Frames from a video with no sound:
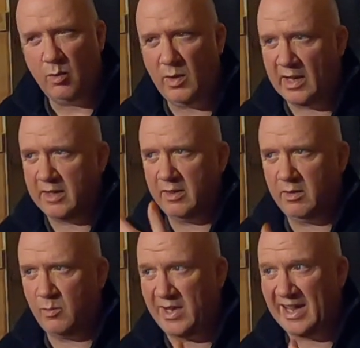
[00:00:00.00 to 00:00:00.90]
when I
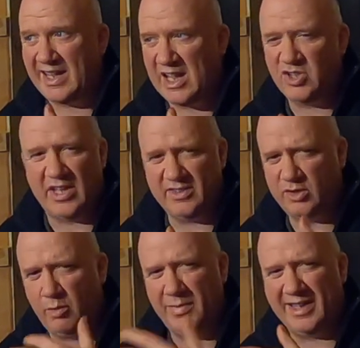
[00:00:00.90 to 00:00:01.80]
when I get a chance
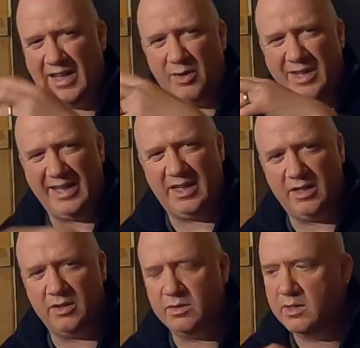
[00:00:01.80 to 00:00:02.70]
to come back out
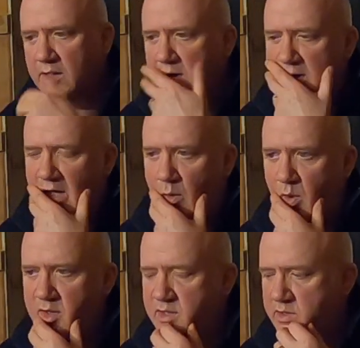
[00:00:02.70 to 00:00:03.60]
here, I
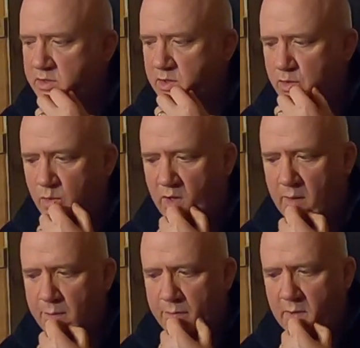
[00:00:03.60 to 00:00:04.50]
wanted to
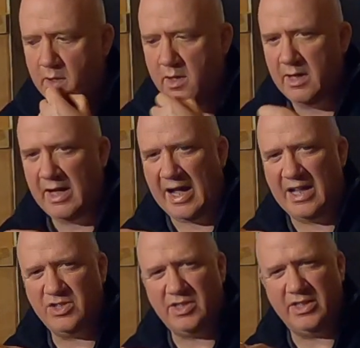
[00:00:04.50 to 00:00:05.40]
um,
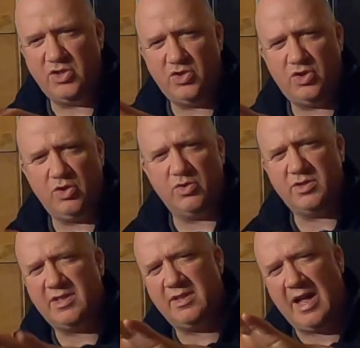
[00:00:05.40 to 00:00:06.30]
actually
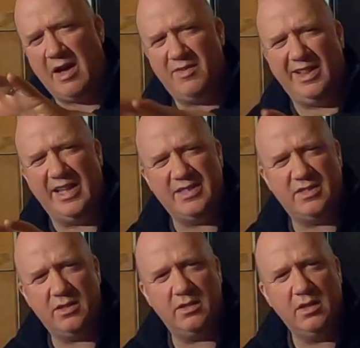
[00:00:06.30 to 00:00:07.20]
just have a
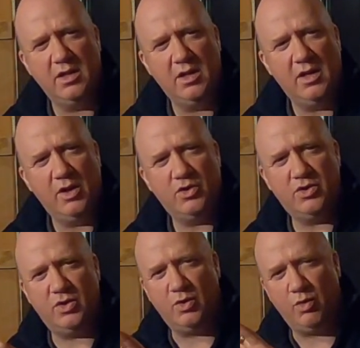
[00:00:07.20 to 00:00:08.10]
listen
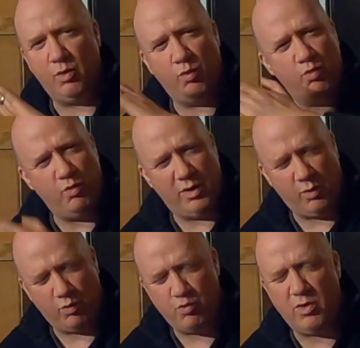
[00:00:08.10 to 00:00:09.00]
to you
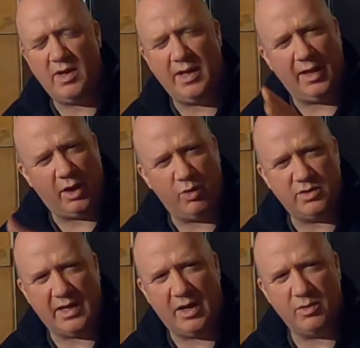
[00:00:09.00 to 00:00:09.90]
know really low
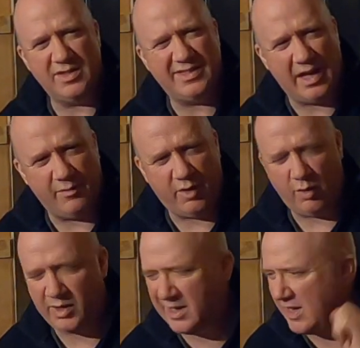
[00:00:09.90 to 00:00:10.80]
down, see how
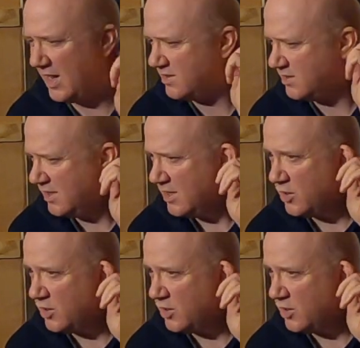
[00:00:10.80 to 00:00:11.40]
far I can get.